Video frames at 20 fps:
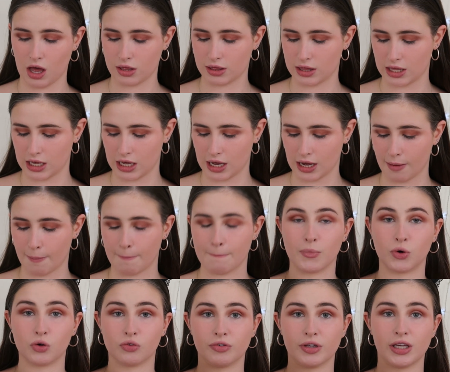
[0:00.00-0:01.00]
the
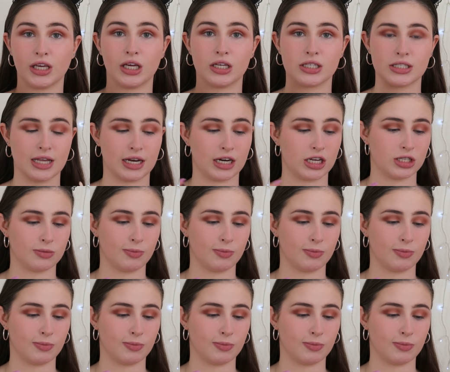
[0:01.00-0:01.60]
Morphe setting